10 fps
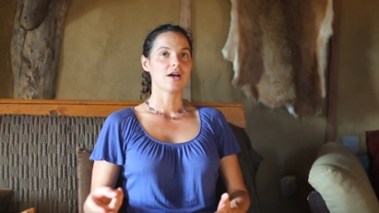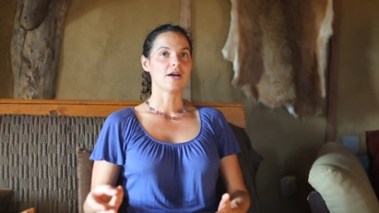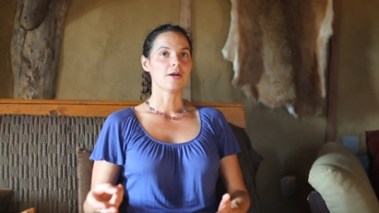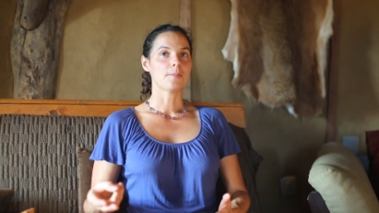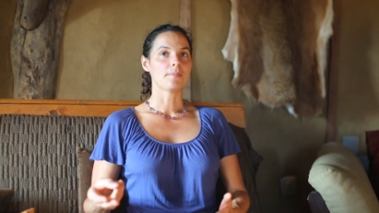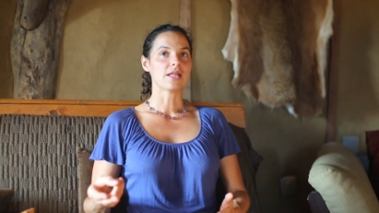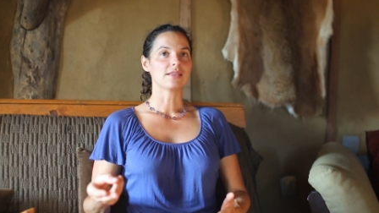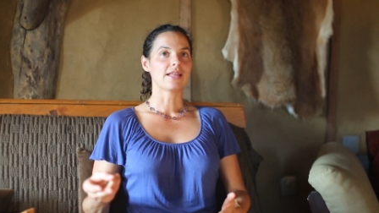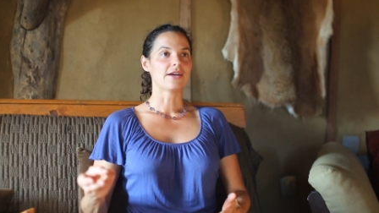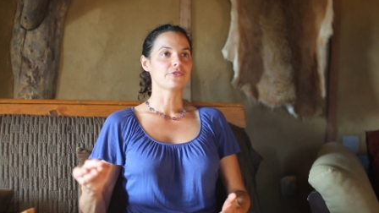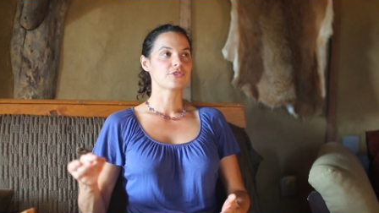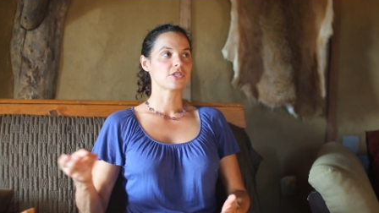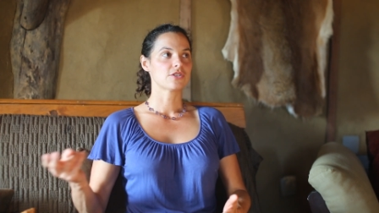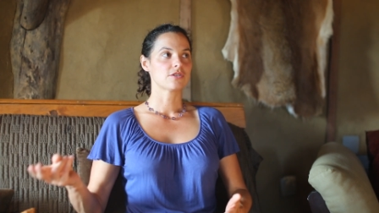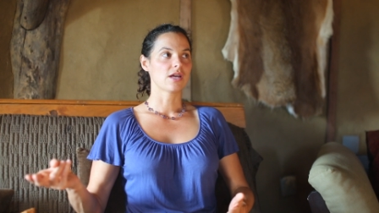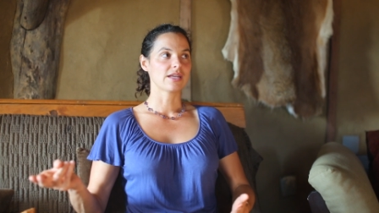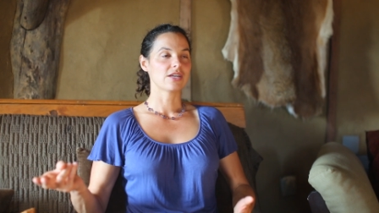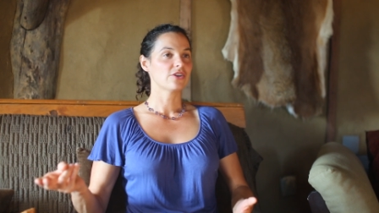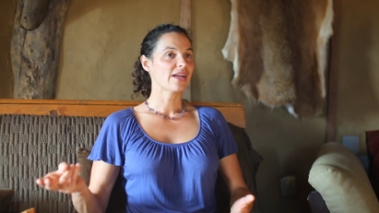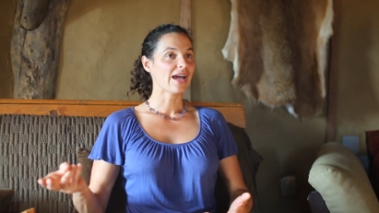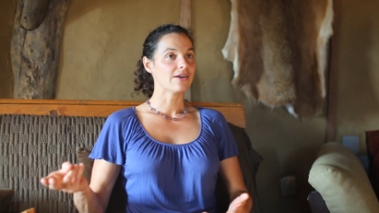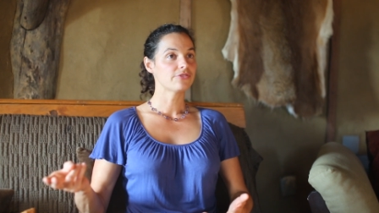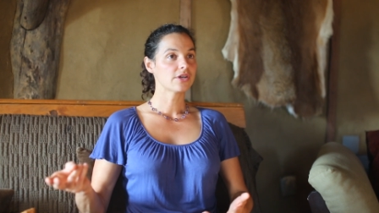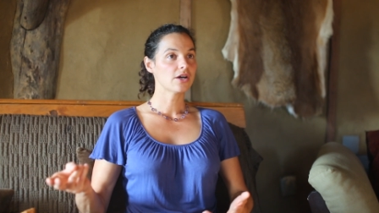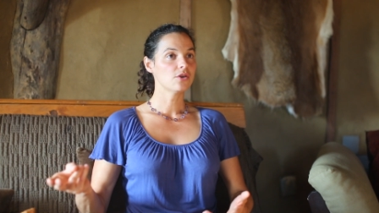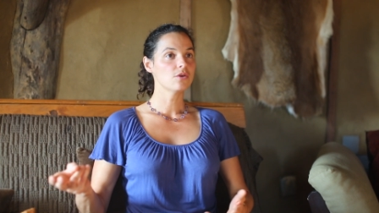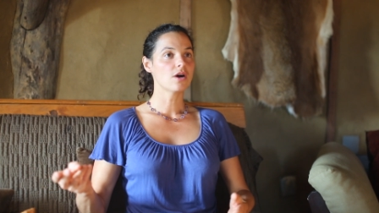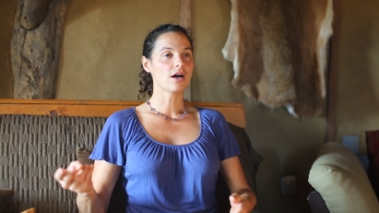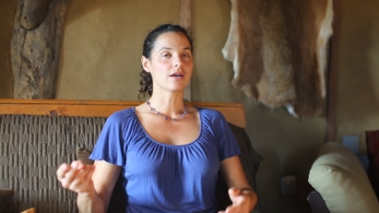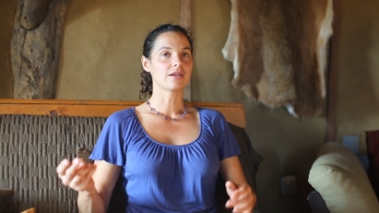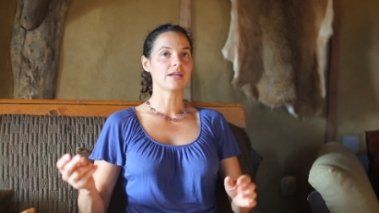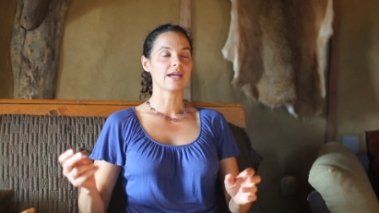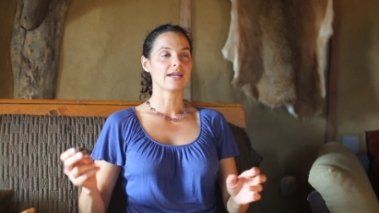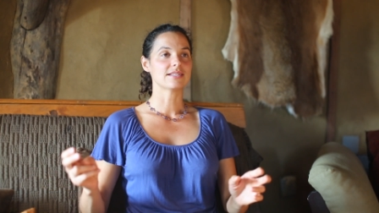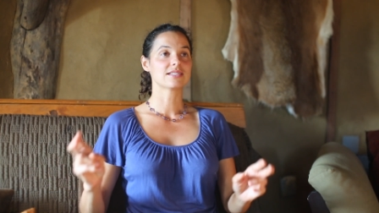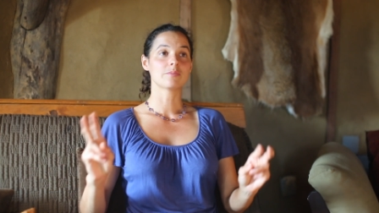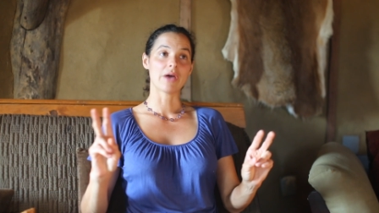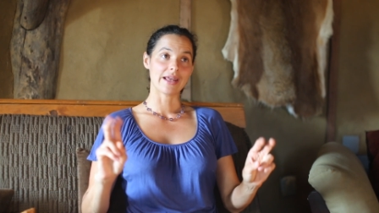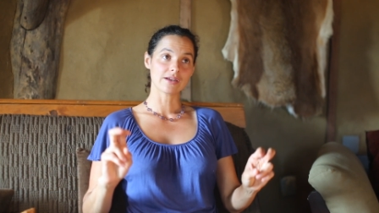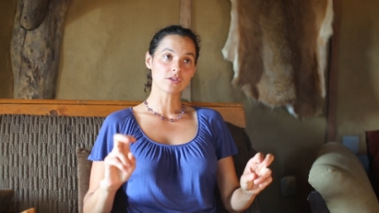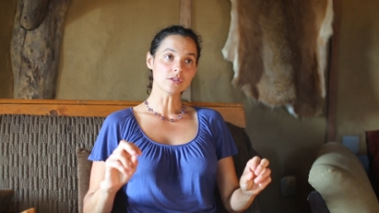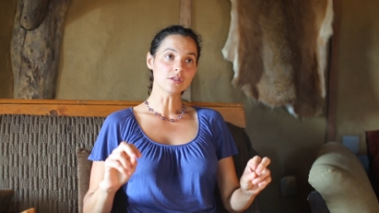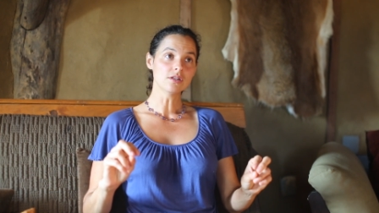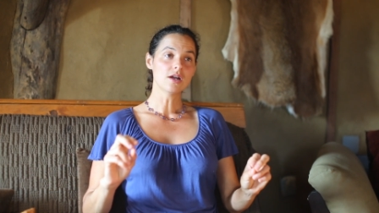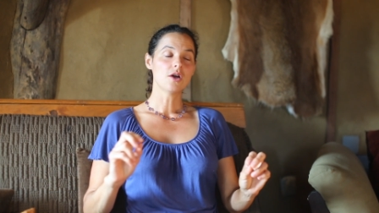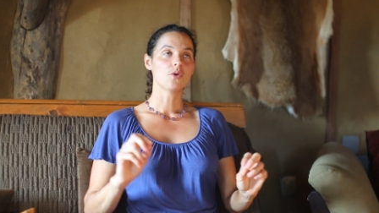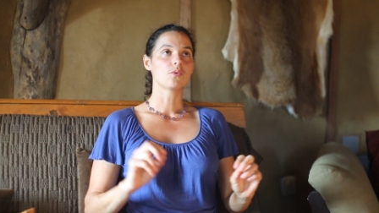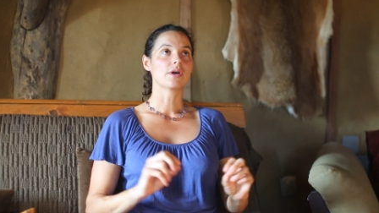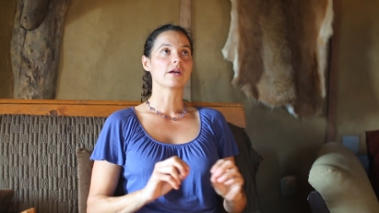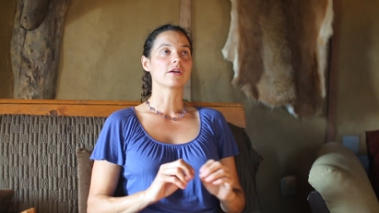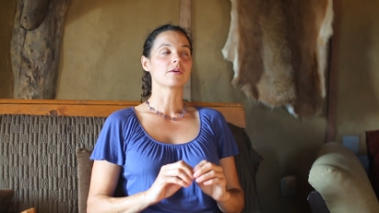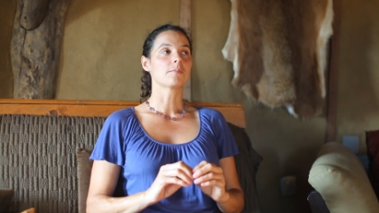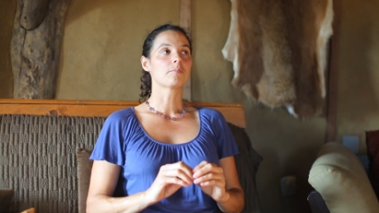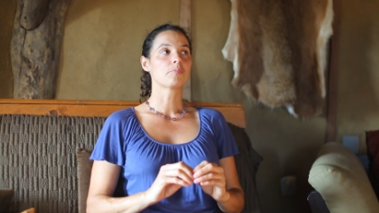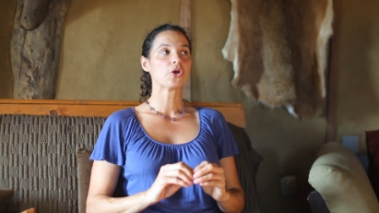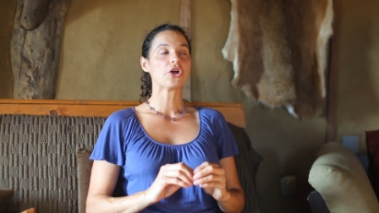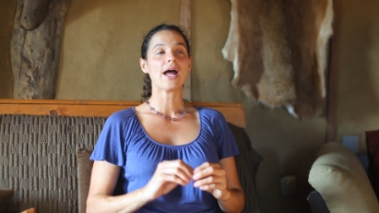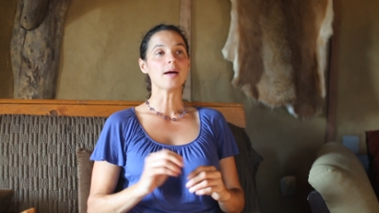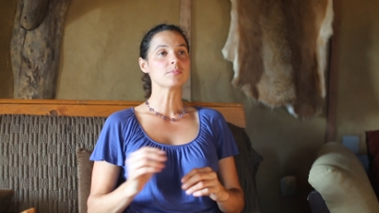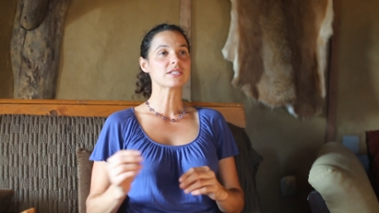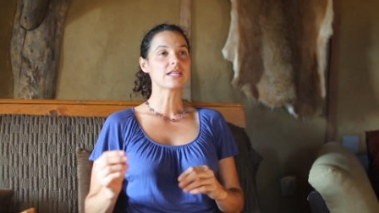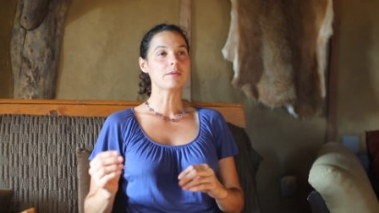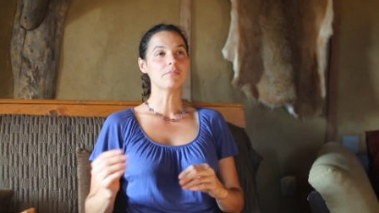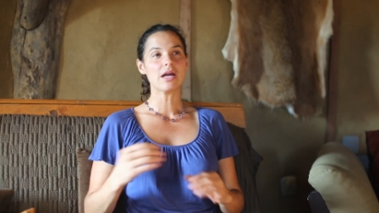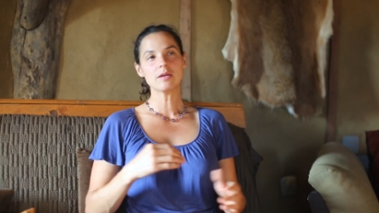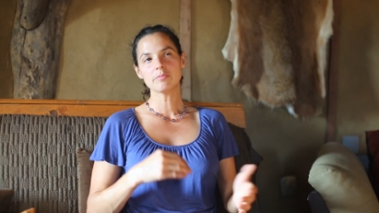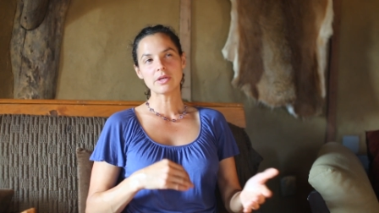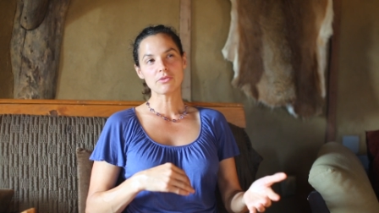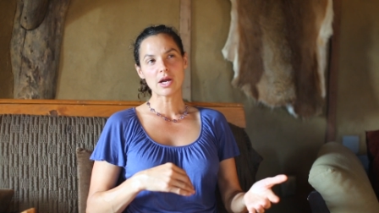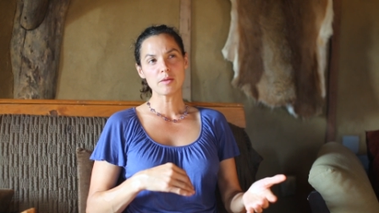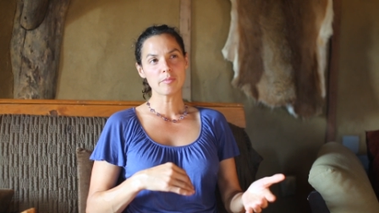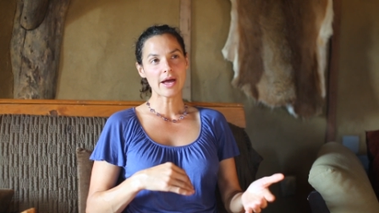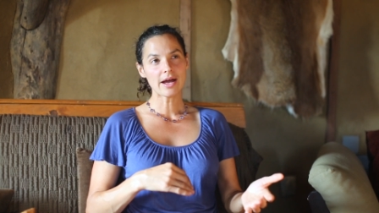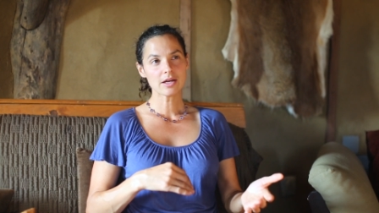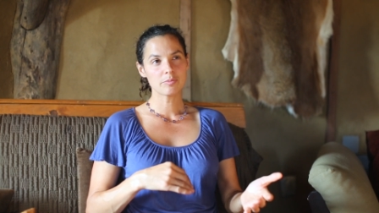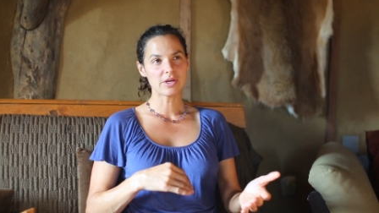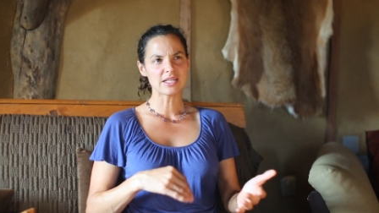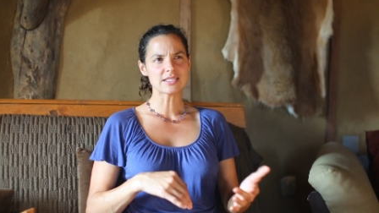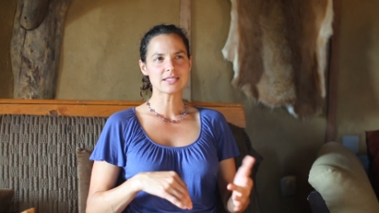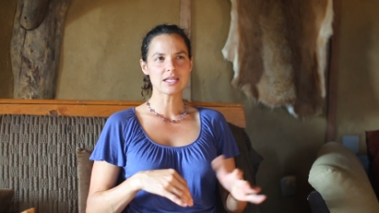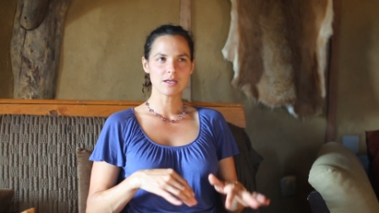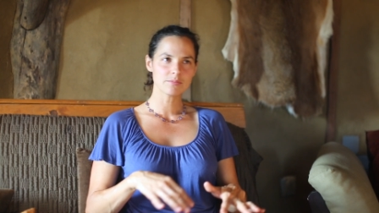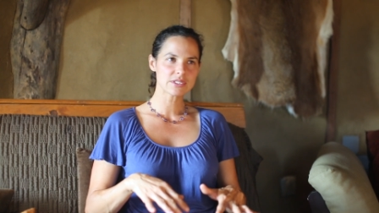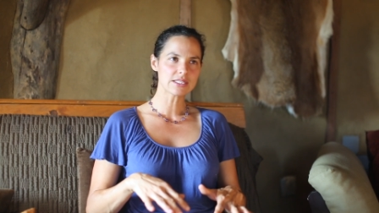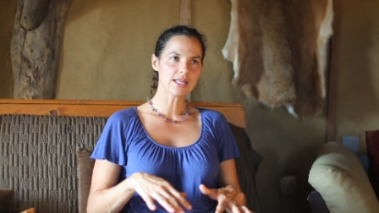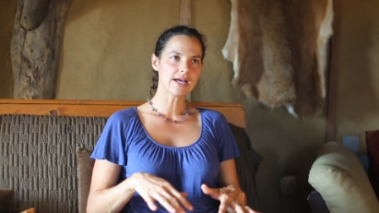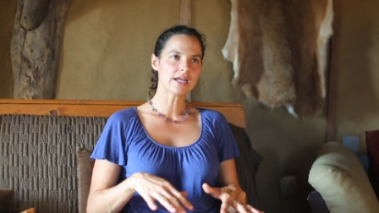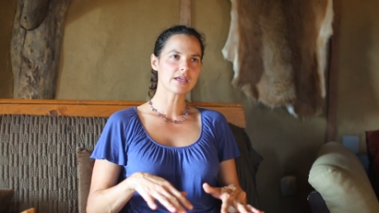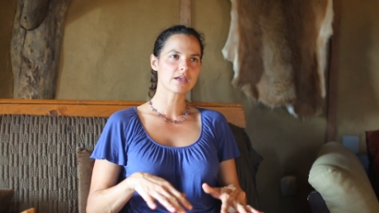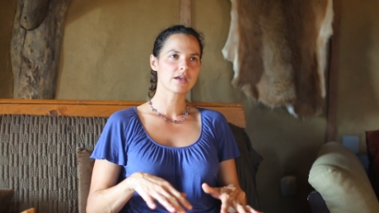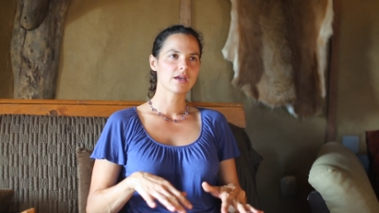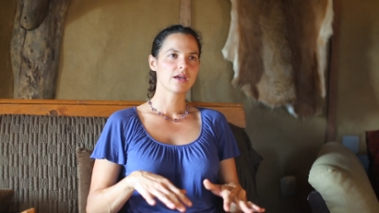um, left a year and a half ago on a sabbatical where perhaps they might be right back, but it seems like